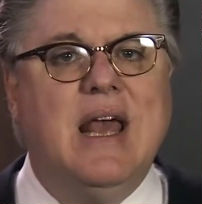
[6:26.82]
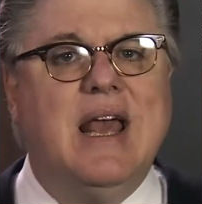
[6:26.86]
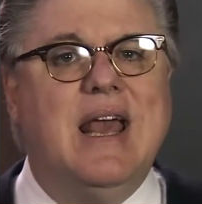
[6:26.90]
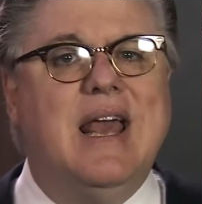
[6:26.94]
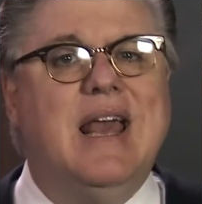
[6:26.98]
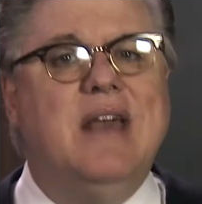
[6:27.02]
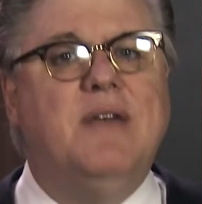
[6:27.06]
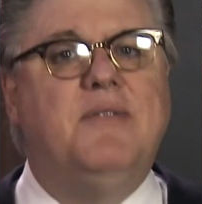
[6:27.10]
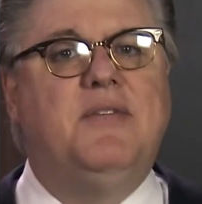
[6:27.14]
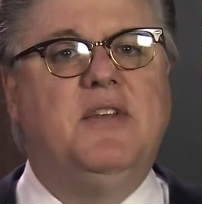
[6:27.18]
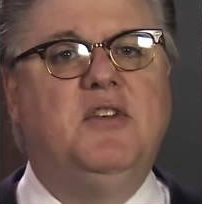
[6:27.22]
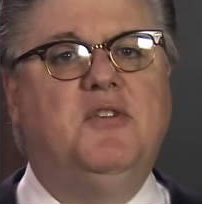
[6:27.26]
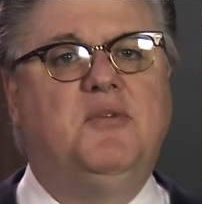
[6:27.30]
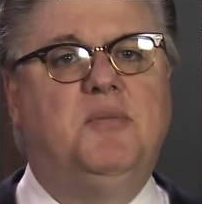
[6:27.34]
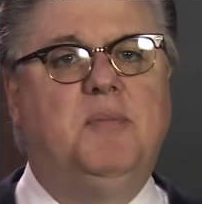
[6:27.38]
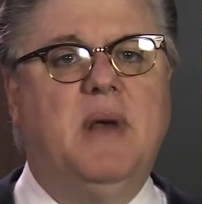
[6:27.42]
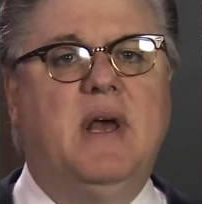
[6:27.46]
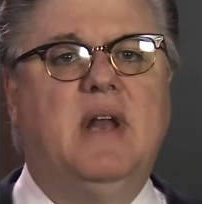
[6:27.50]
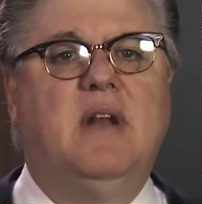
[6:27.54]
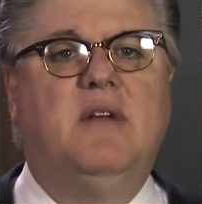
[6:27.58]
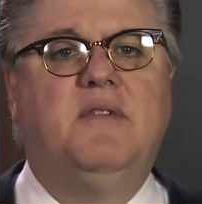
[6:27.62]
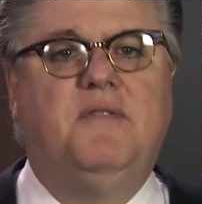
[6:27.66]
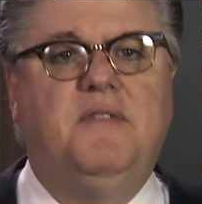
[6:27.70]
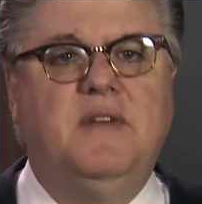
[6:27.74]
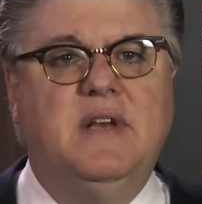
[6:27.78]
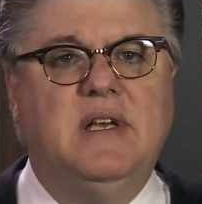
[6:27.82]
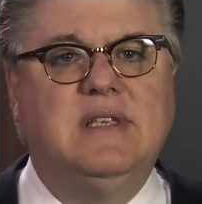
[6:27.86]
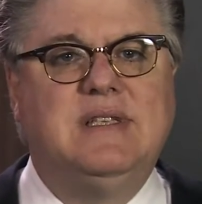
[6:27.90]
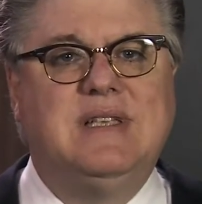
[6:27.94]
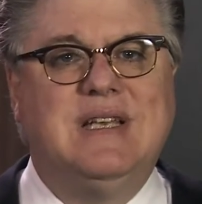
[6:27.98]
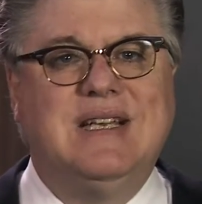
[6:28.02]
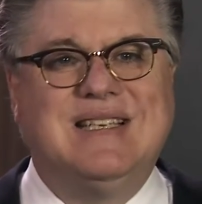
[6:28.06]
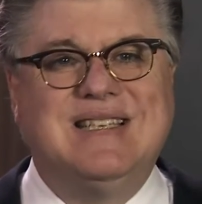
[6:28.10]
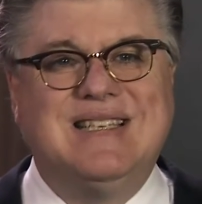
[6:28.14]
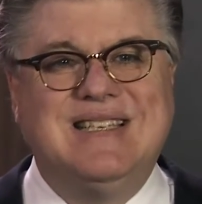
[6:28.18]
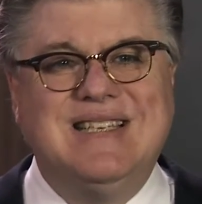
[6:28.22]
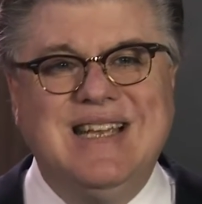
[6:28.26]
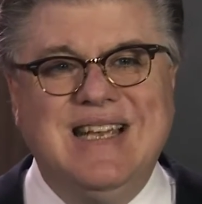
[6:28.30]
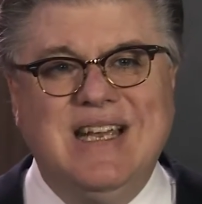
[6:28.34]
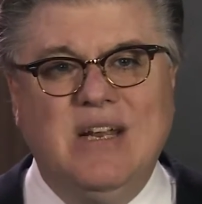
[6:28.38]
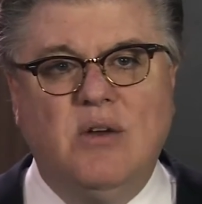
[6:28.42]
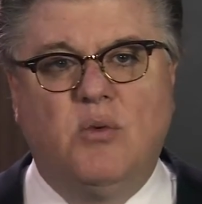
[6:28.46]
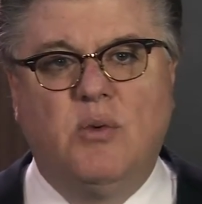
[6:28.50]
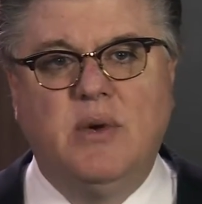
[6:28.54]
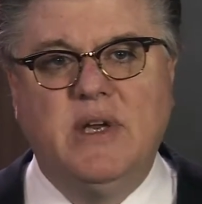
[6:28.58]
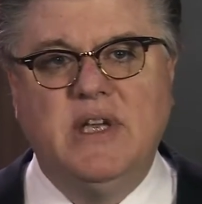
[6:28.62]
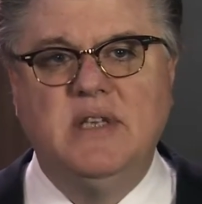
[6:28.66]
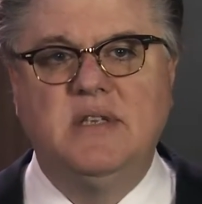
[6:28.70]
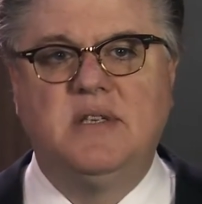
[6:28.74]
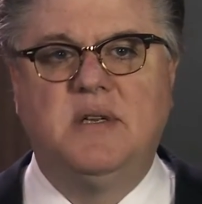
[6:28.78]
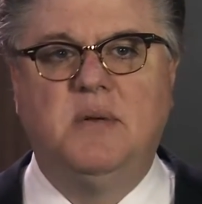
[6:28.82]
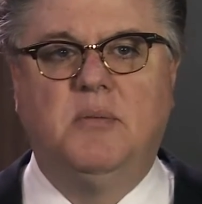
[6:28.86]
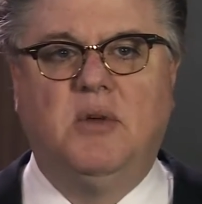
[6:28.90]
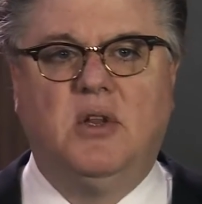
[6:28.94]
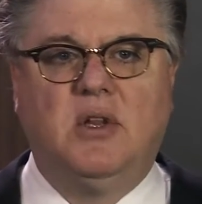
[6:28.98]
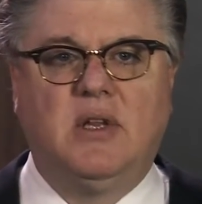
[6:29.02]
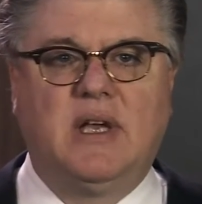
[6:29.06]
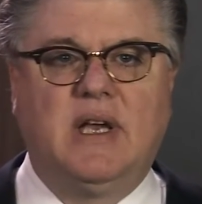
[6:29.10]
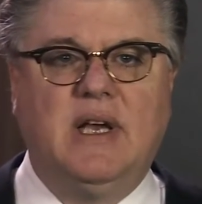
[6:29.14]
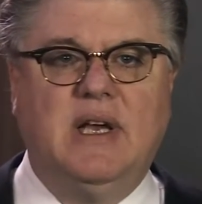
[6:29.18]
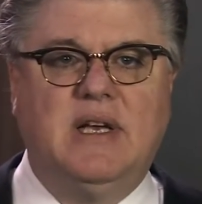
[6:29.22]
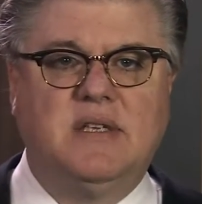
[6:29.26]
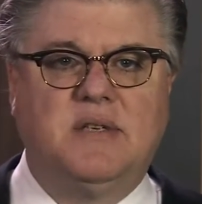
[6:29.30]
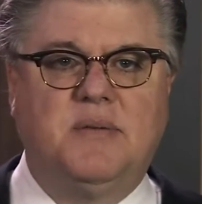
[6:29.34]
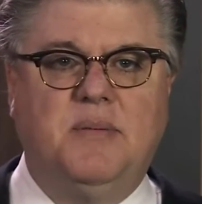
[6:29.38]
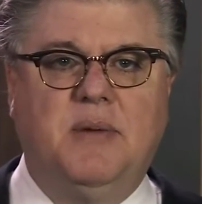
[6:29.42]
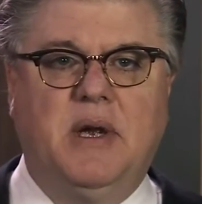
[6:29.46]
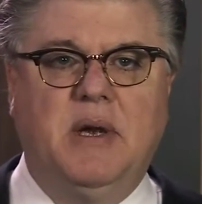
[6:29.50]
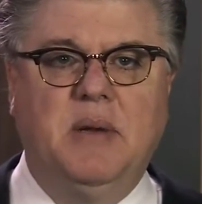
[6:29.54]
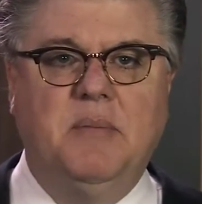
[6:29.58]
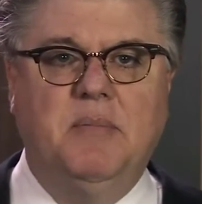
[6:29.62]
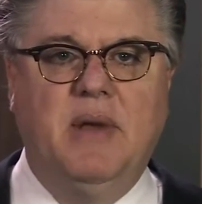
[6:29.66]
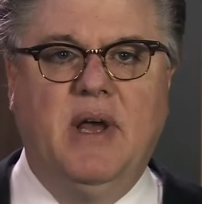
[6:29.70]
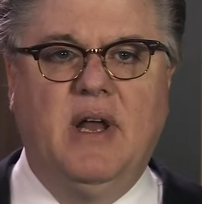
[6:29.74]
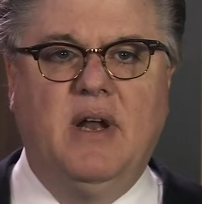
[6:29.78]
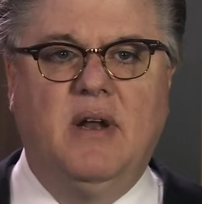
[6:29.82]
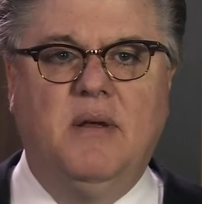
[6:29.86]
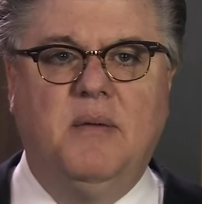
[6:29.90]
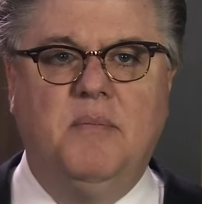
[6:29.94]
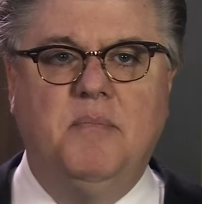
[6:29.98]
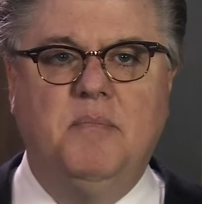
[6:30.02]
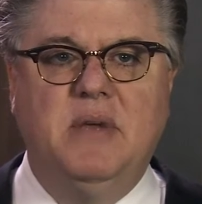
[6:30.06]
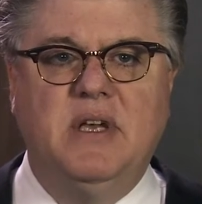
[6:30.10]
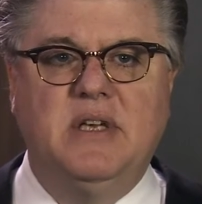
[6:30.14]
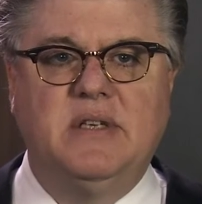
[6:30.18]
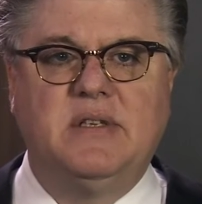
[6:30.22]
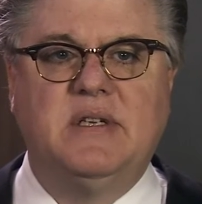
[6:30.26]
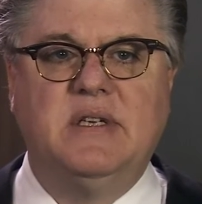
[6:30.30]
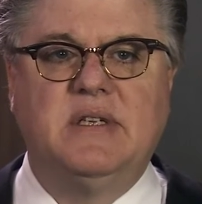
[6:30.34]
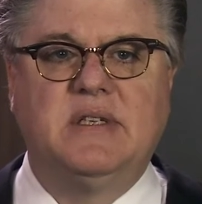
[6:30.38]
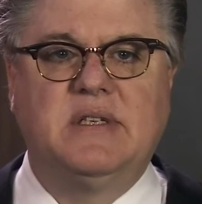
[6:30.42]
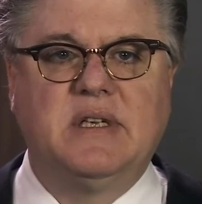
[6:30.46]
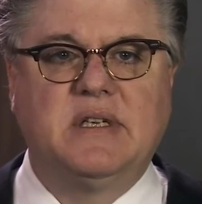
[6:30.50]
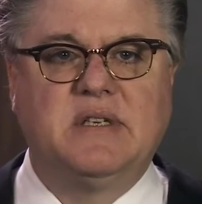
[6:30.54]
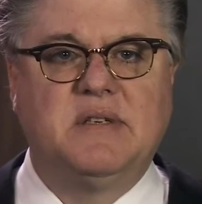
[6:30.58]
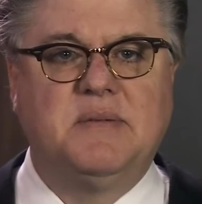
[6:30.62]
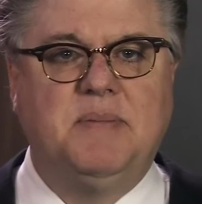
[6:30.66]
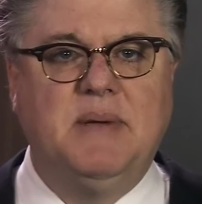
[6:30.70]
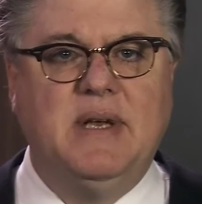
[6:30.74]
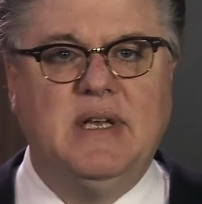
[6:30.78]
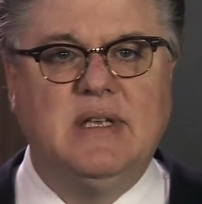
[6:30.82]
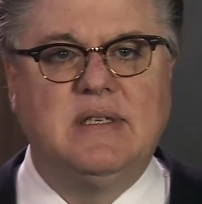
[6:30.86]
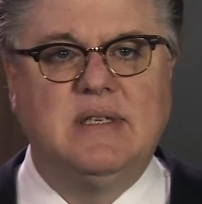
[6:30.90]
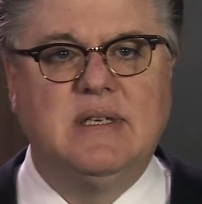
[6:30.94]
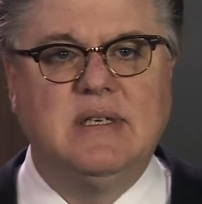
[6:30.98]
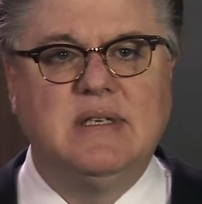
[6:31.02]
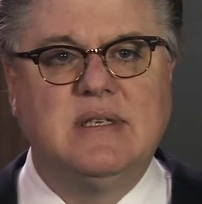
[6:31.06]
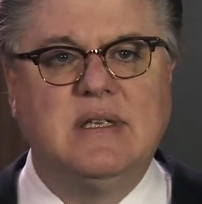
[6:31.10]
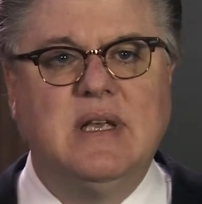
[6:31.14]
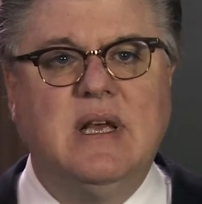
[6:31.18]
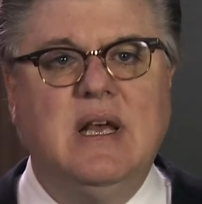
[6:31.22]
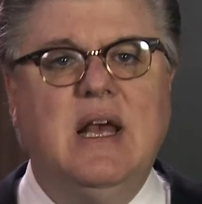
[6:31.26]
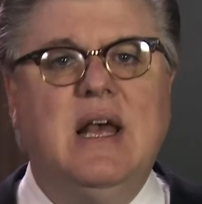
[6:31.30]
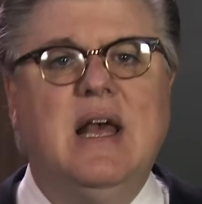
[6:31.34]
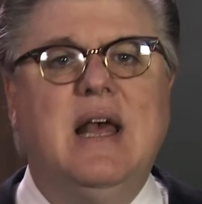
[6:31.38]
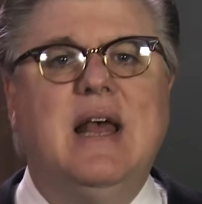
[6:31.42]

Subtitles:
If these benefits exceed reasonable and customary business expenses,